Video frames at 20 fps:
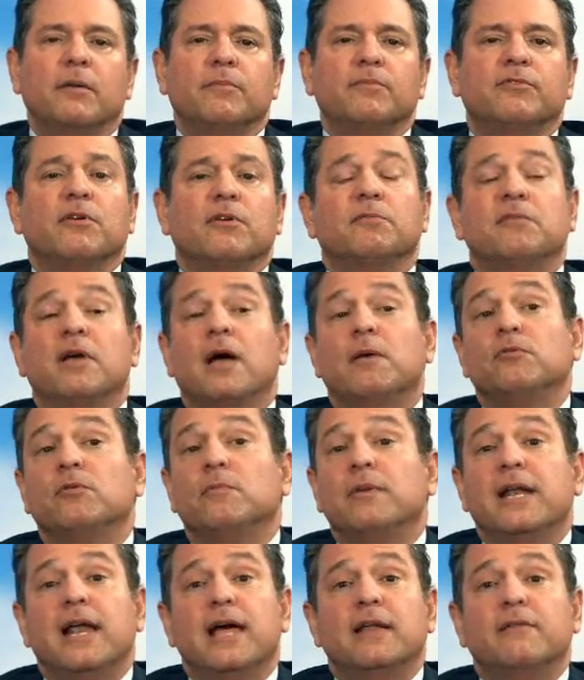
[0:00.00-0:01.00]
Sometimes you
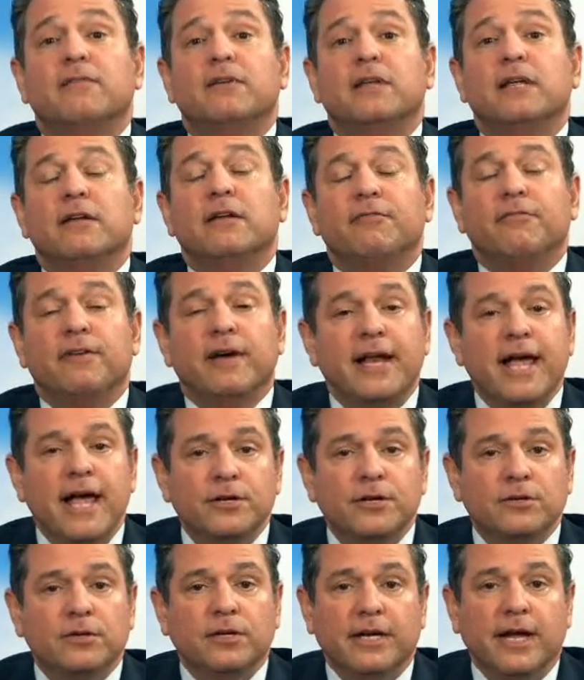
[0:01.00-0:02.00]
may not even need a
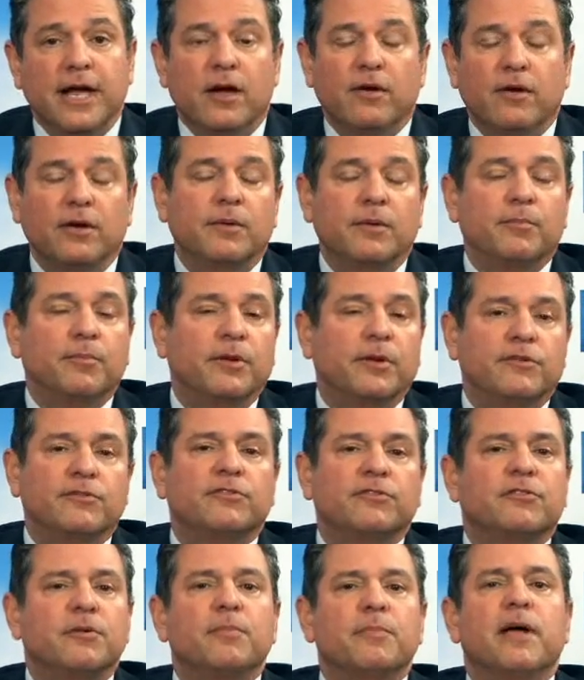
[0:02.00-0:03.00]
financial accountant, but it
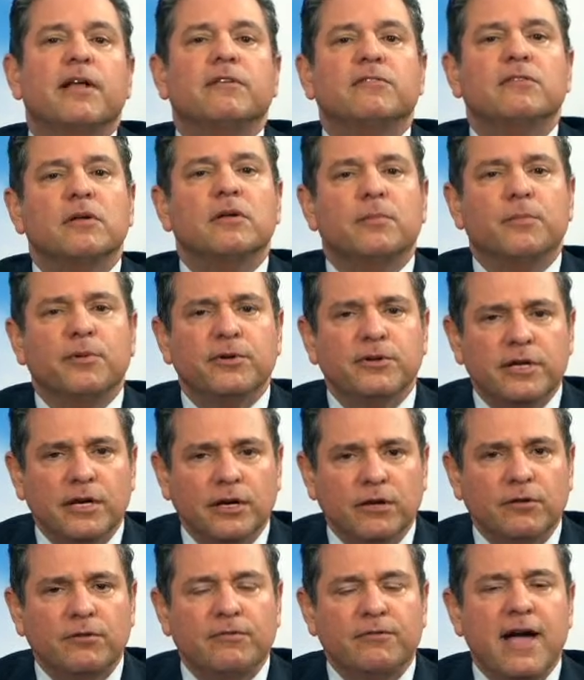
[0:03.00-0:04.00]
just depends on the
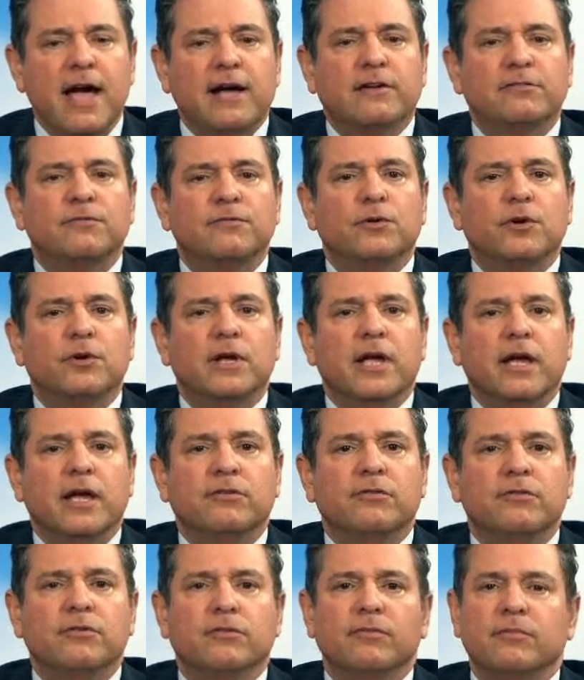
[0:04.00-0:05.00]
particular facts of your
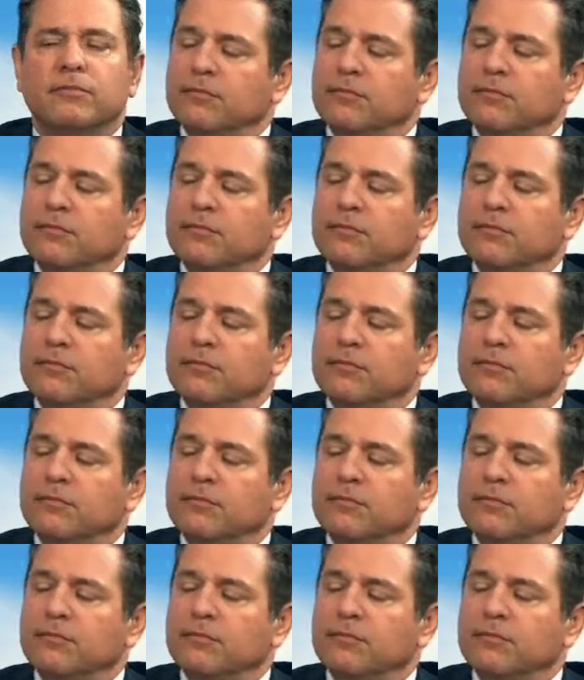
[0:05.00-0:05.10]
case.